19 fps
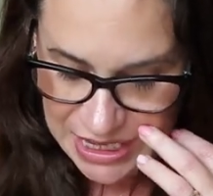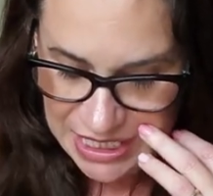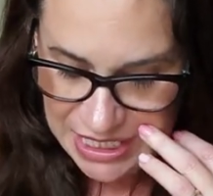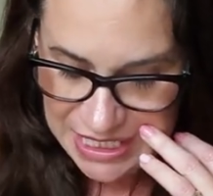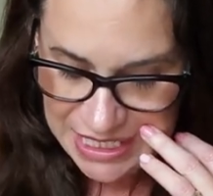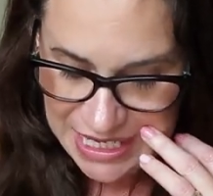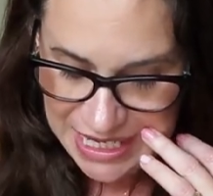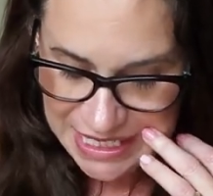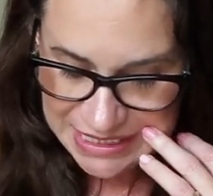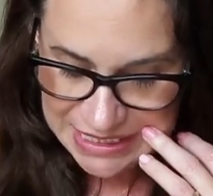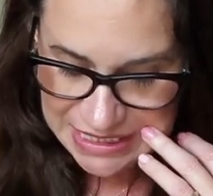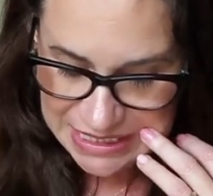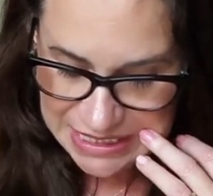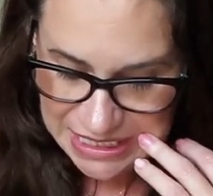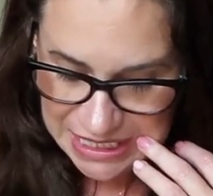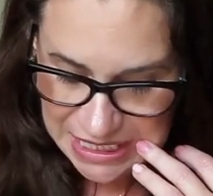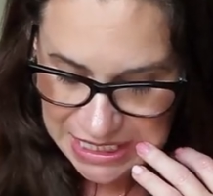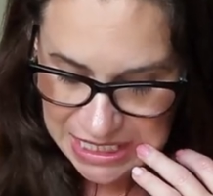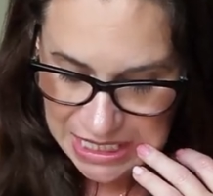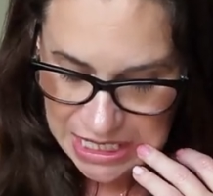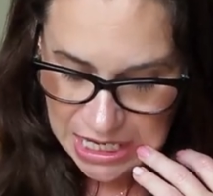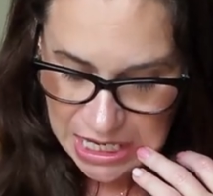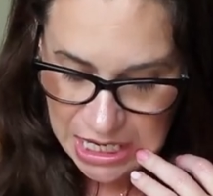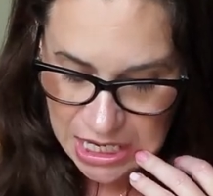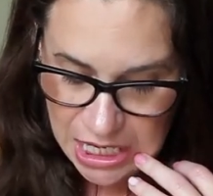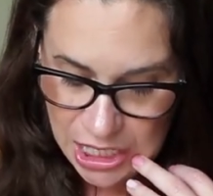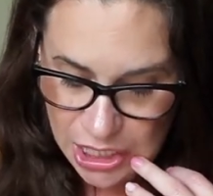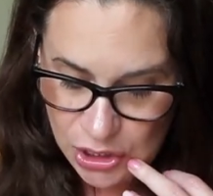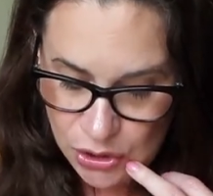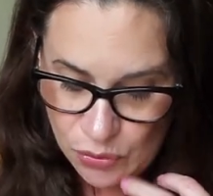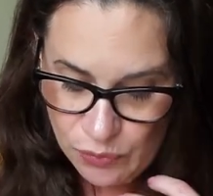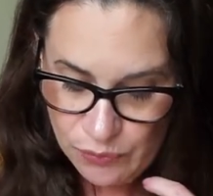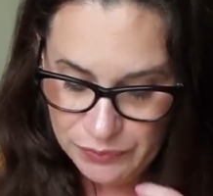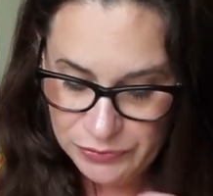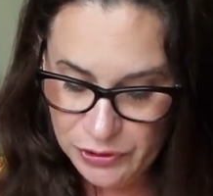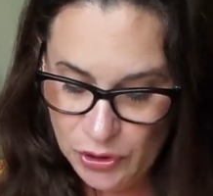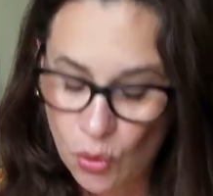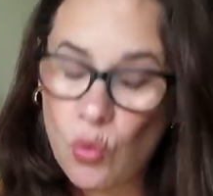The next thing I
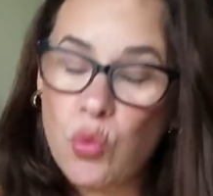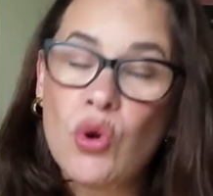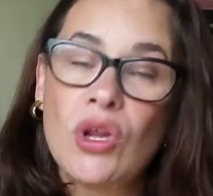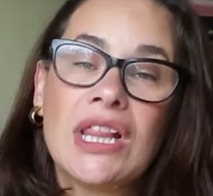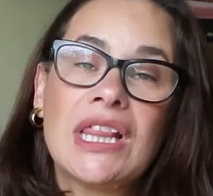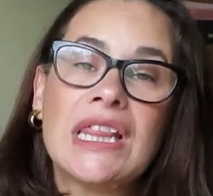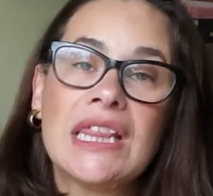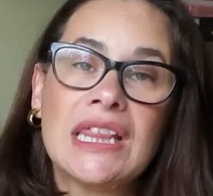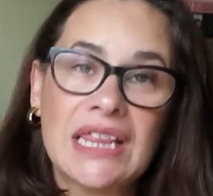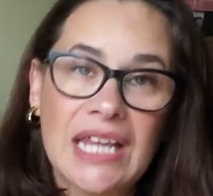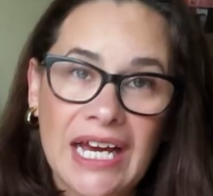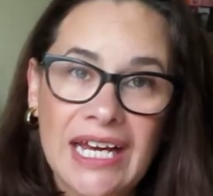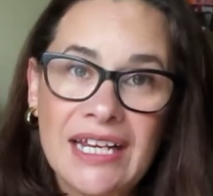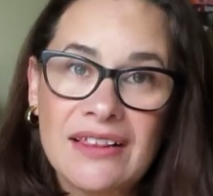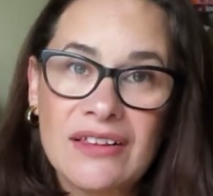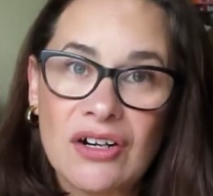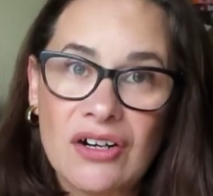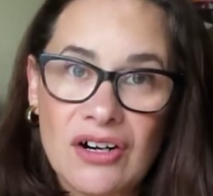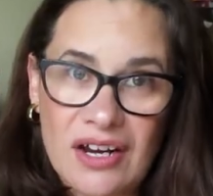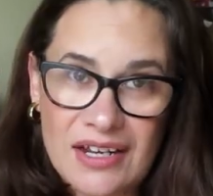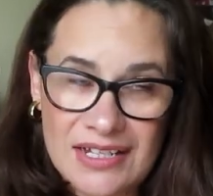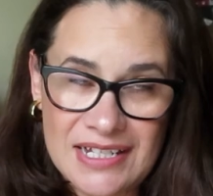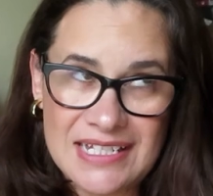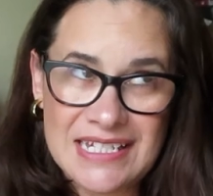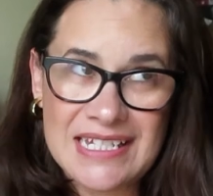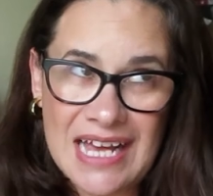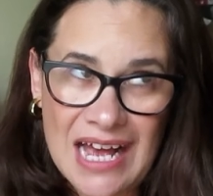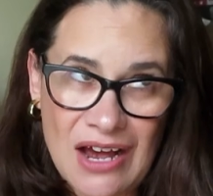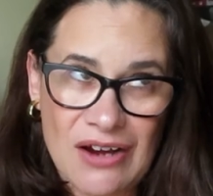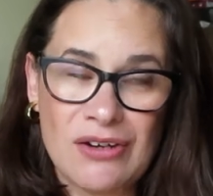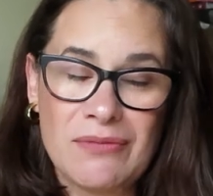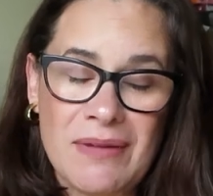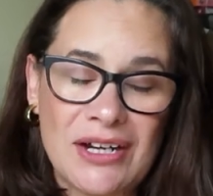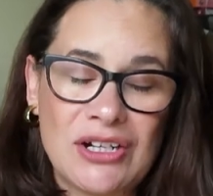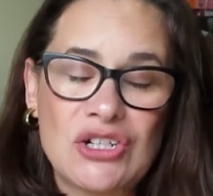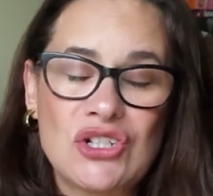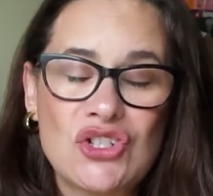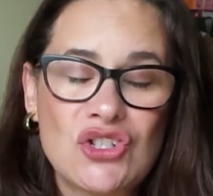would like that is out of
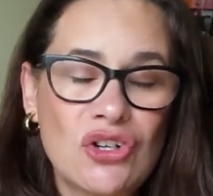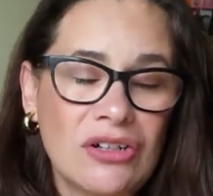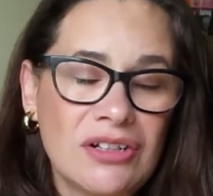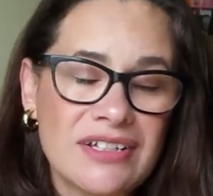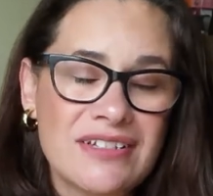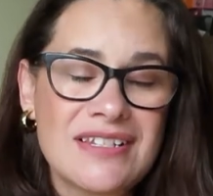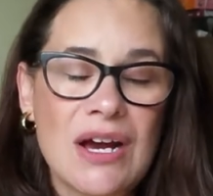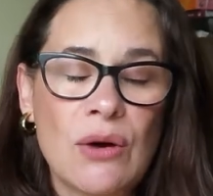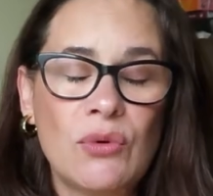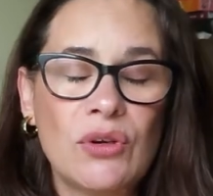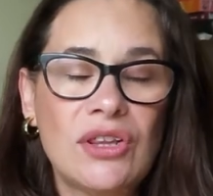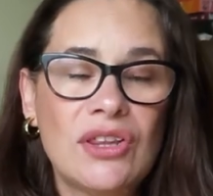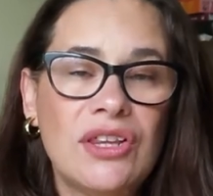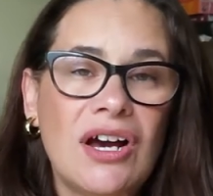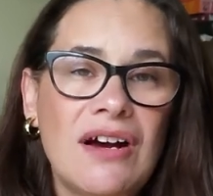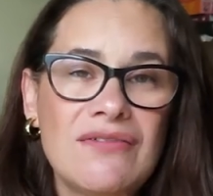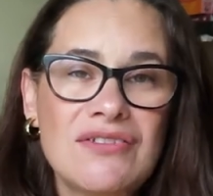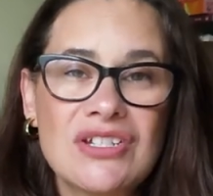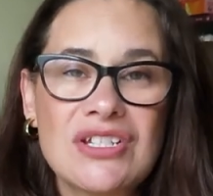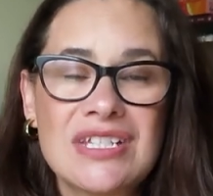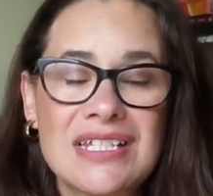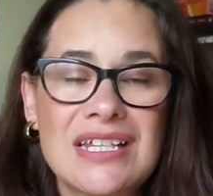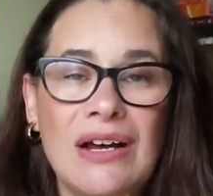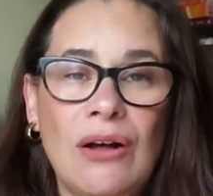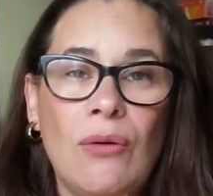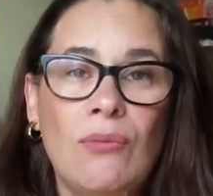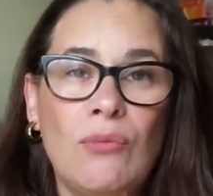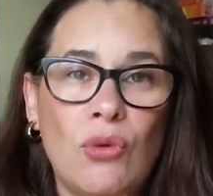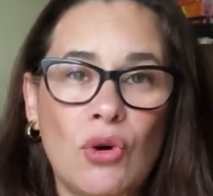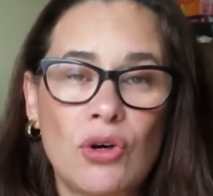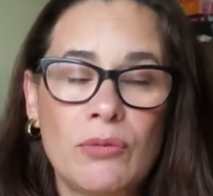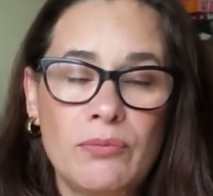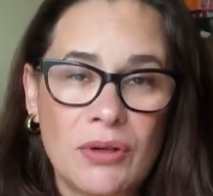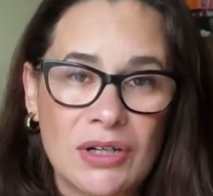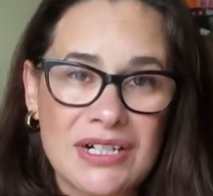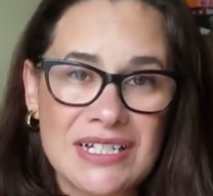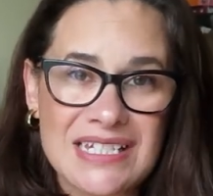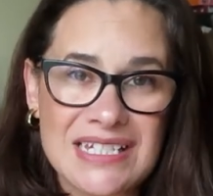my control is I would love to sell more
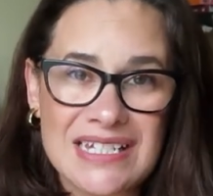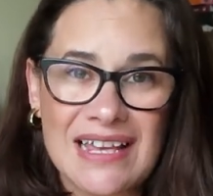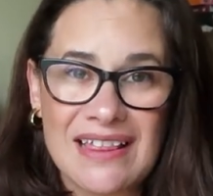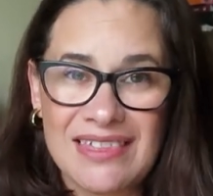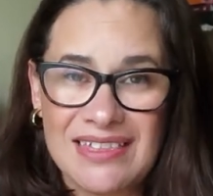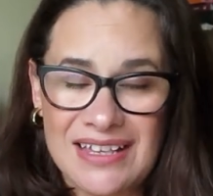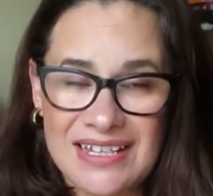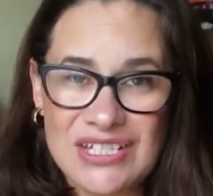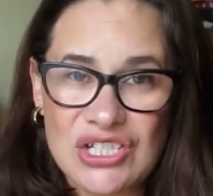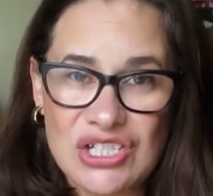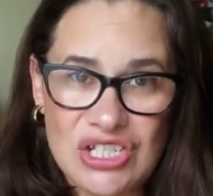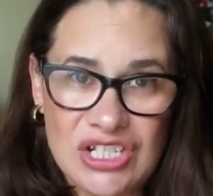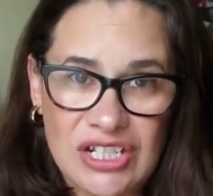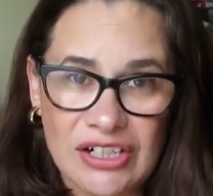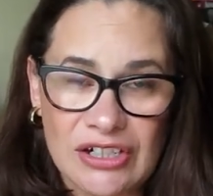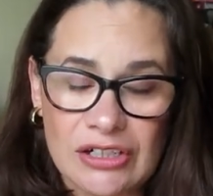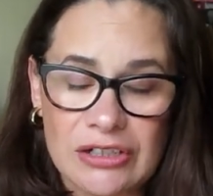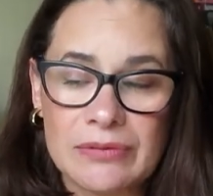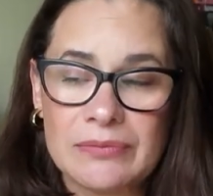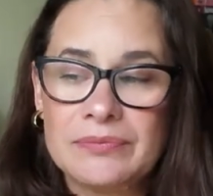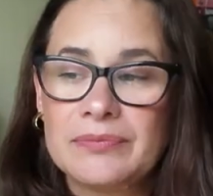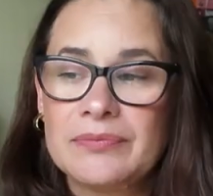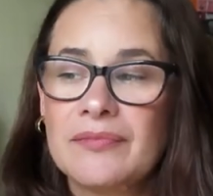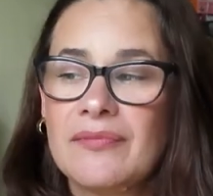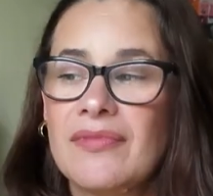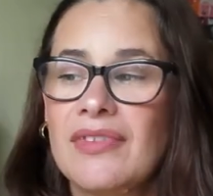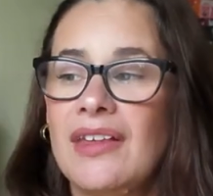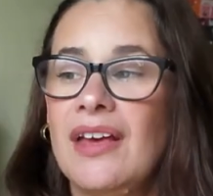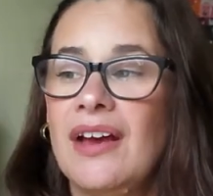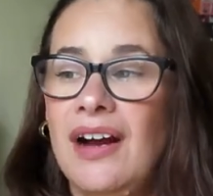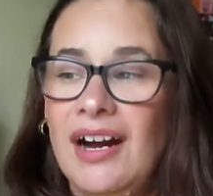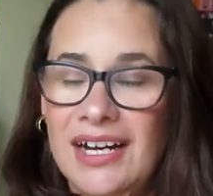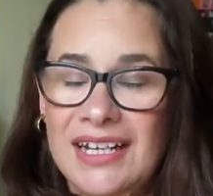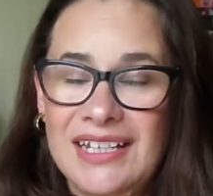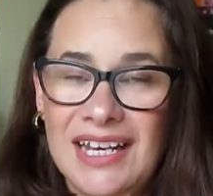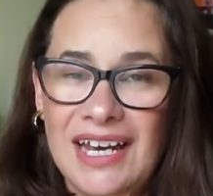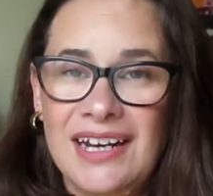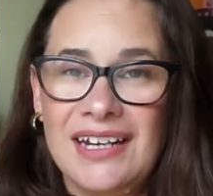books this year.
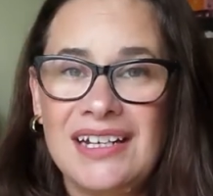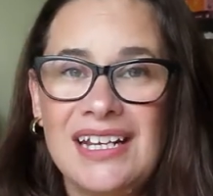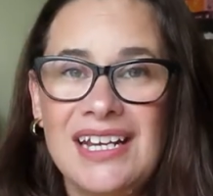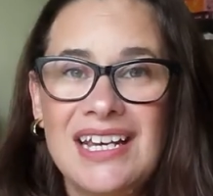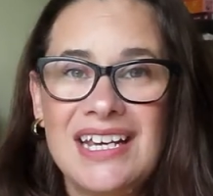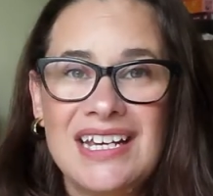Again,